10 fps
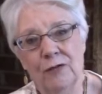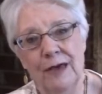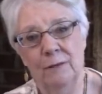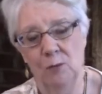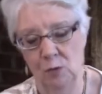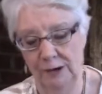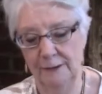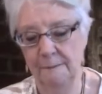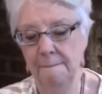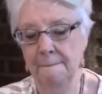that
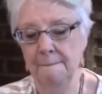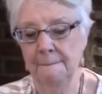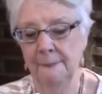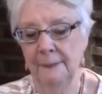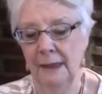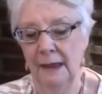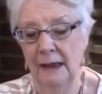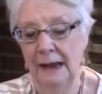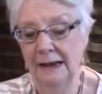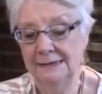morning,
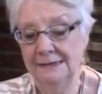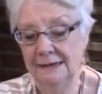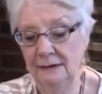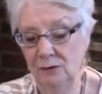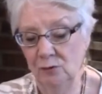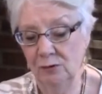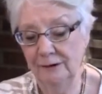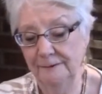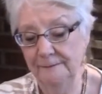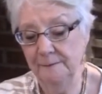I said,
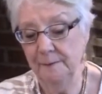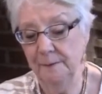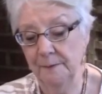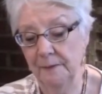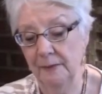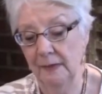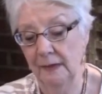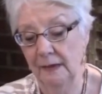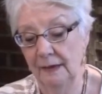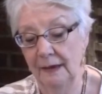"Lord,
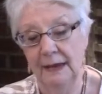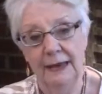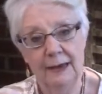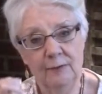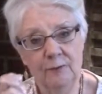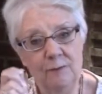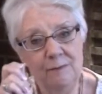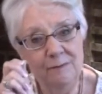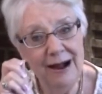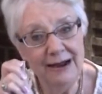if
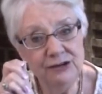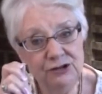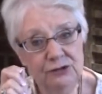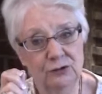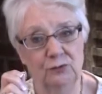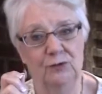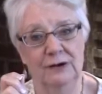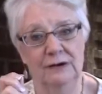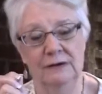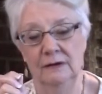my
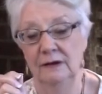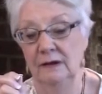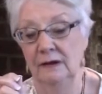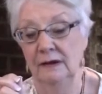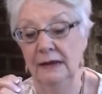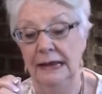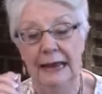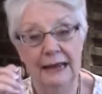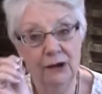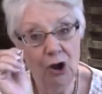children
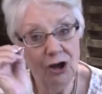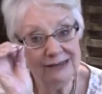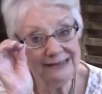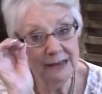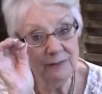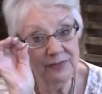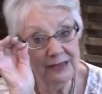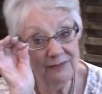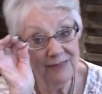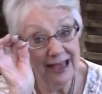had lost
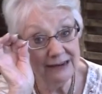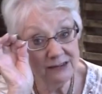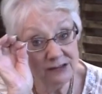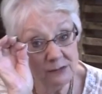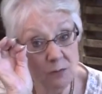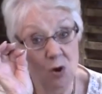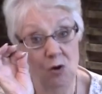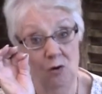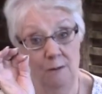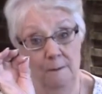something that
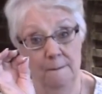small,